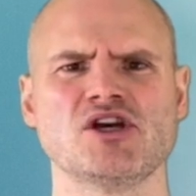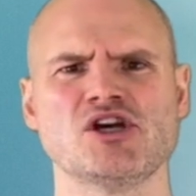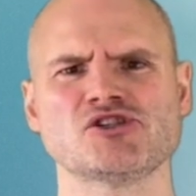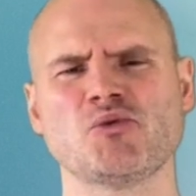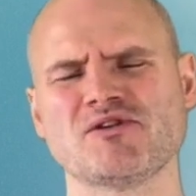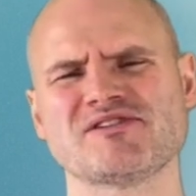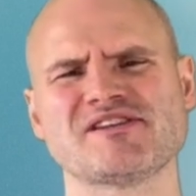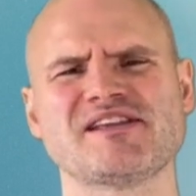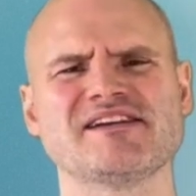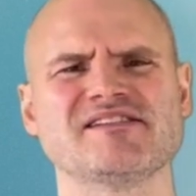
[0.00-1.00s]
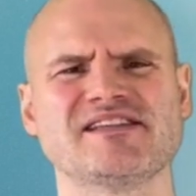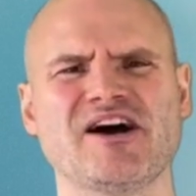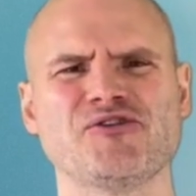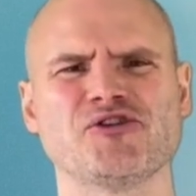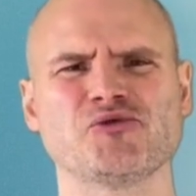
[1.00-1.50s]
So what does this data
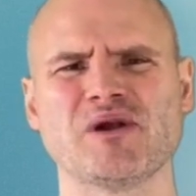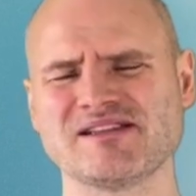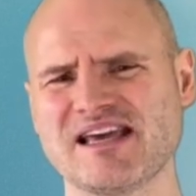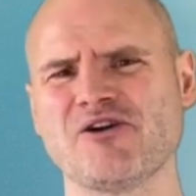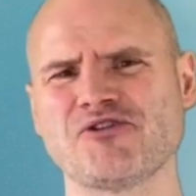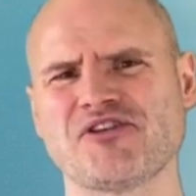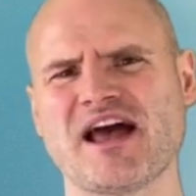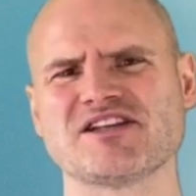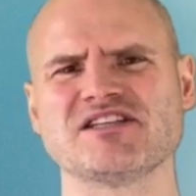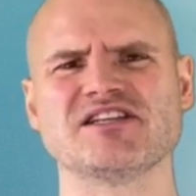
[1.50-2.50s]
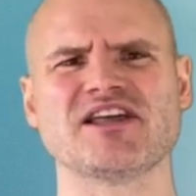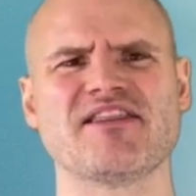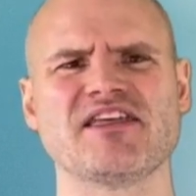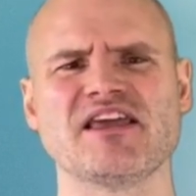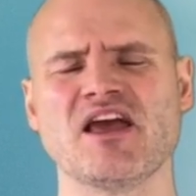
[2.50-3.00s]
tell us? Well, it tells us actually that
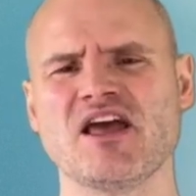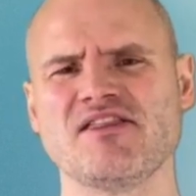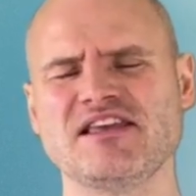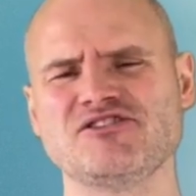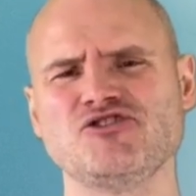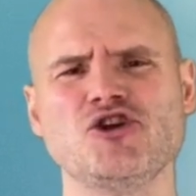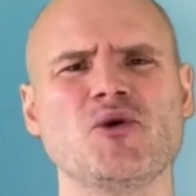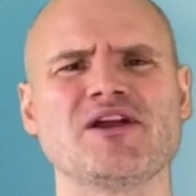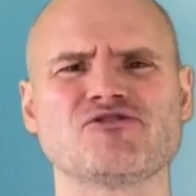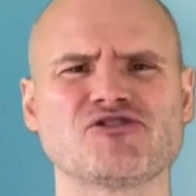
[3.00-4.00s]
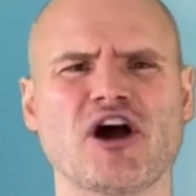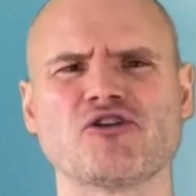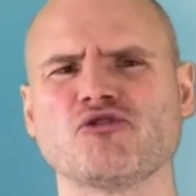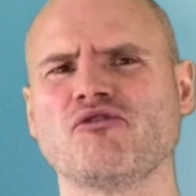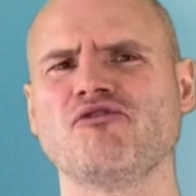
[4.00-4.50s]
these new
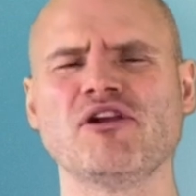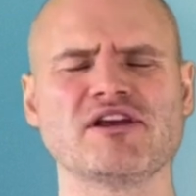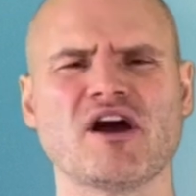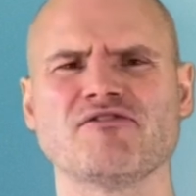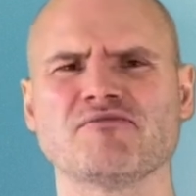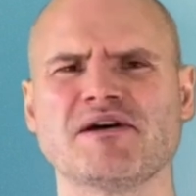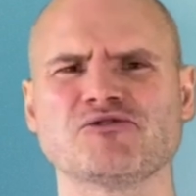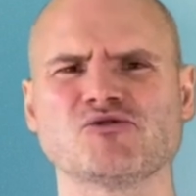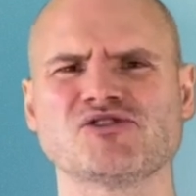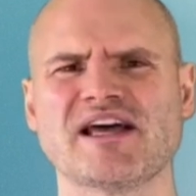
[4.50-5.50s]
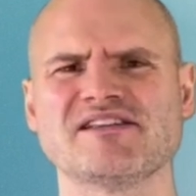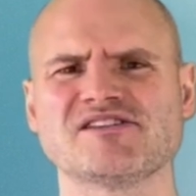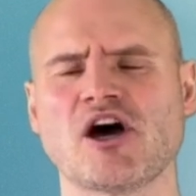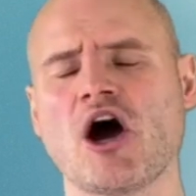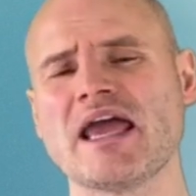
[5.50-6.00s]
intraductal fully covered metal stents
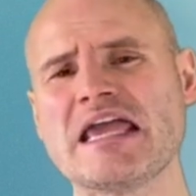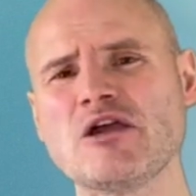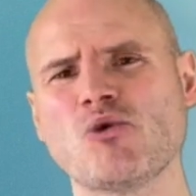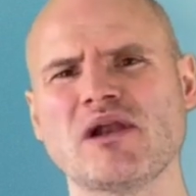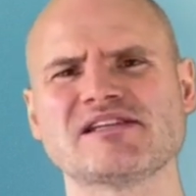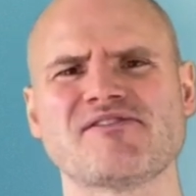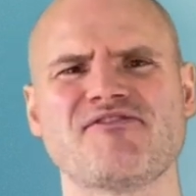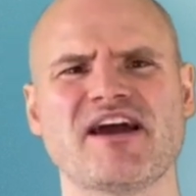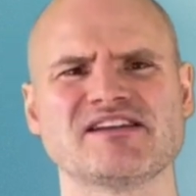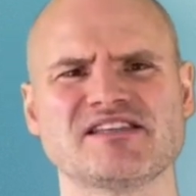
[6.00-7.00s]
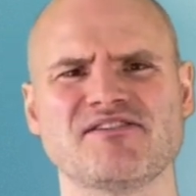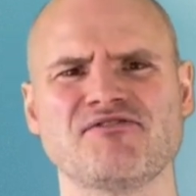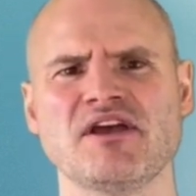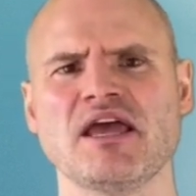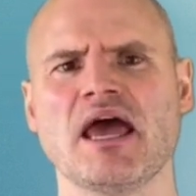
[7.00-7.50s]
are equally as effective
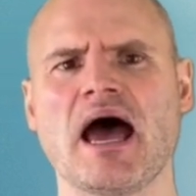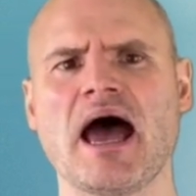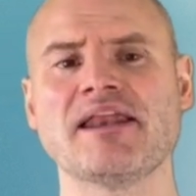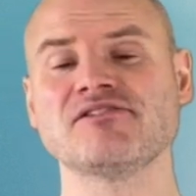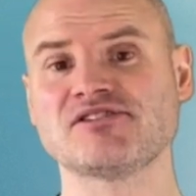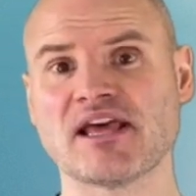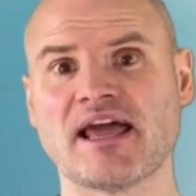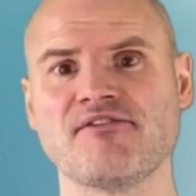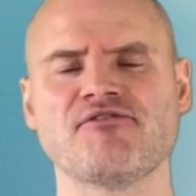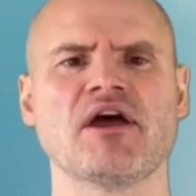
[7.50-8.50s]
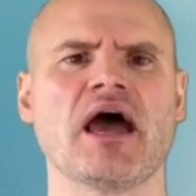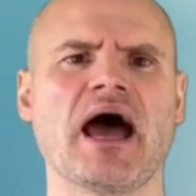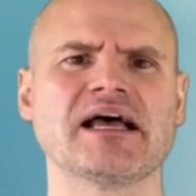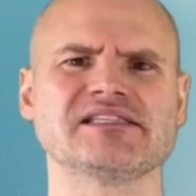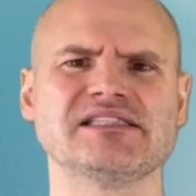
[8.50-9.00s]
and safe
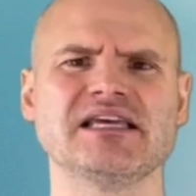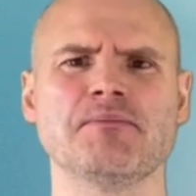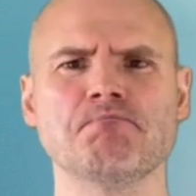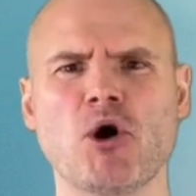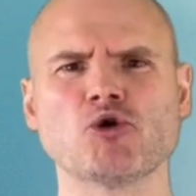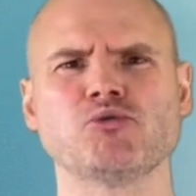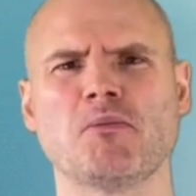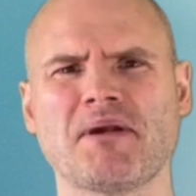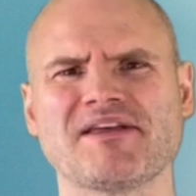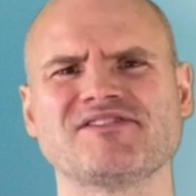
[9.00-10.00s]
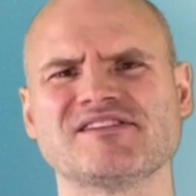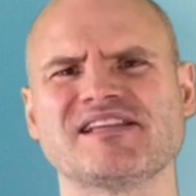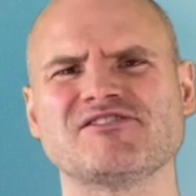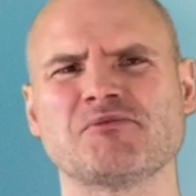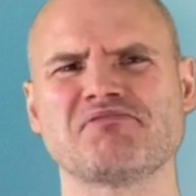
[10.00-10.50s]
as the multiple plastic
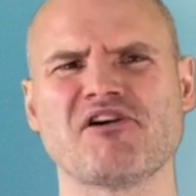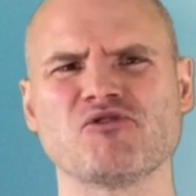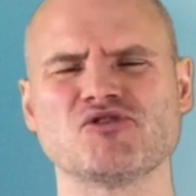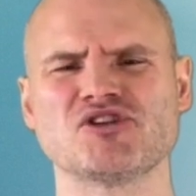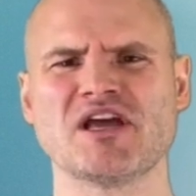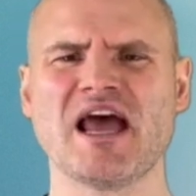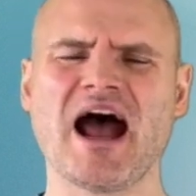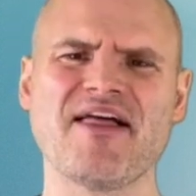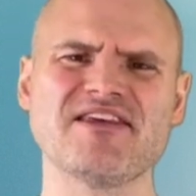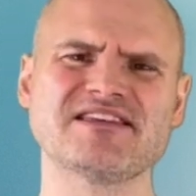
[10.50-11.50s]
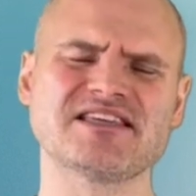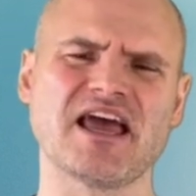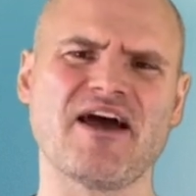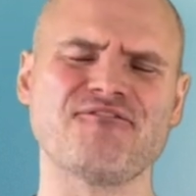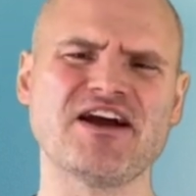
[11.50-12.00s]
stent approach. And this
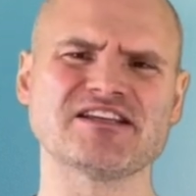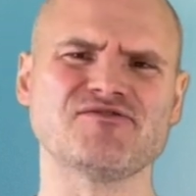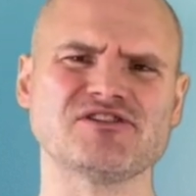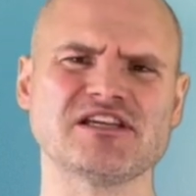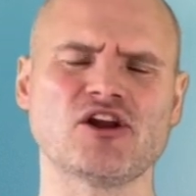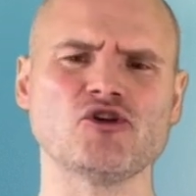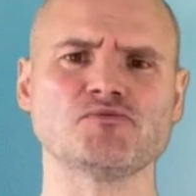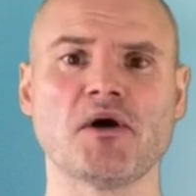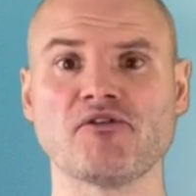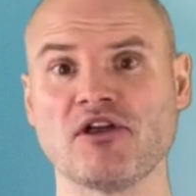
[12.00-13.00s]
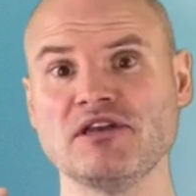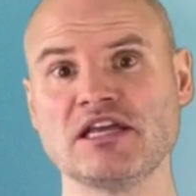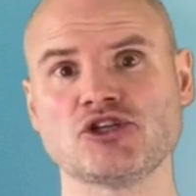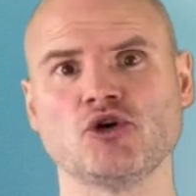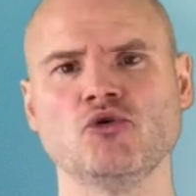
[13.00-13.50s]
effectiveness includes both
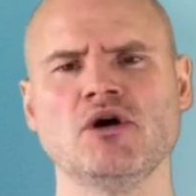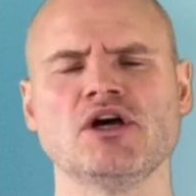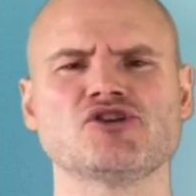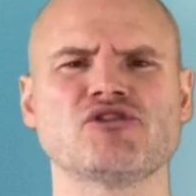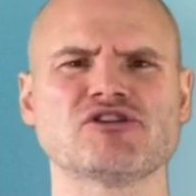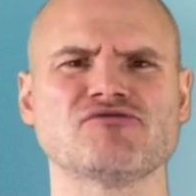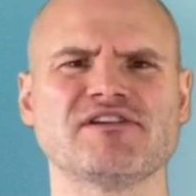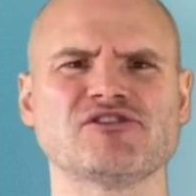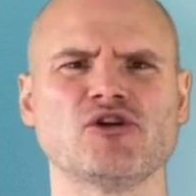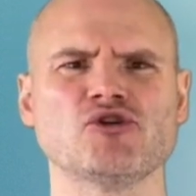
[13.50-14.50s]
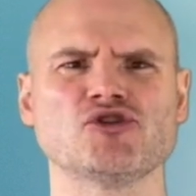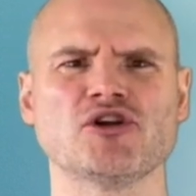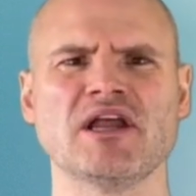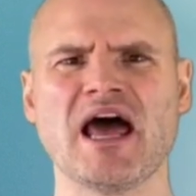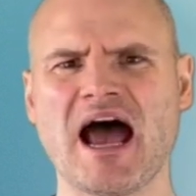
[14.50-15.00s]
initial stricture
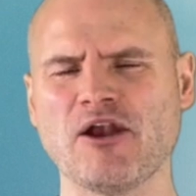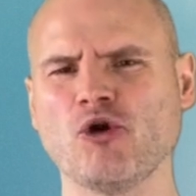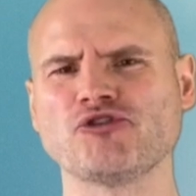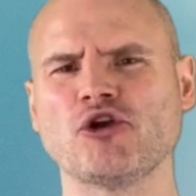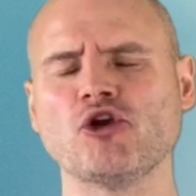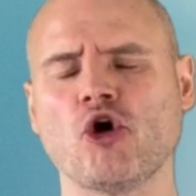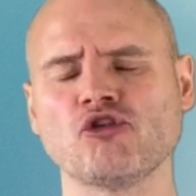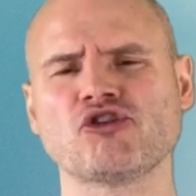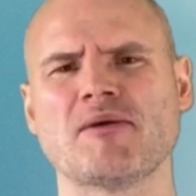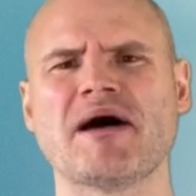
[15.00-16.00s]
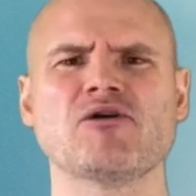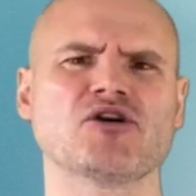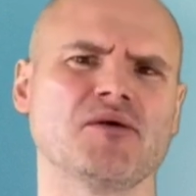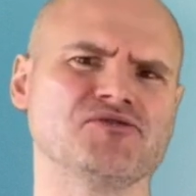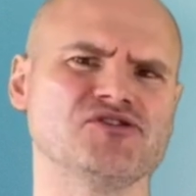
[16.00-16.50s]
resolution and also long-term
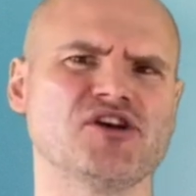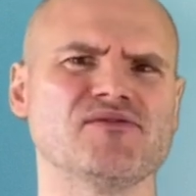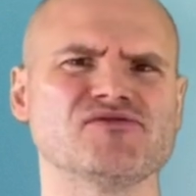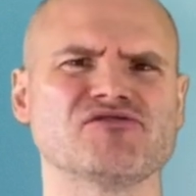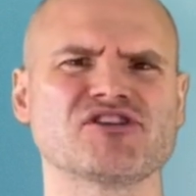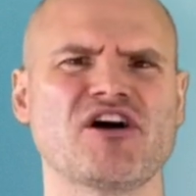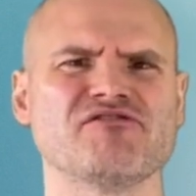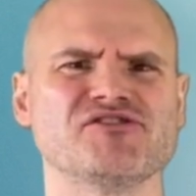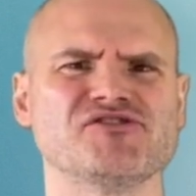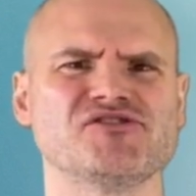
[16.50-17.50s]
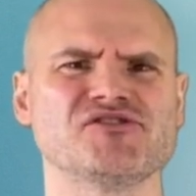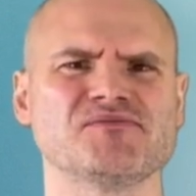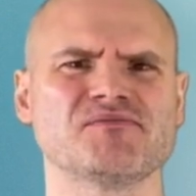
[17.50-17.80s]
outcomes in terms of recurrence.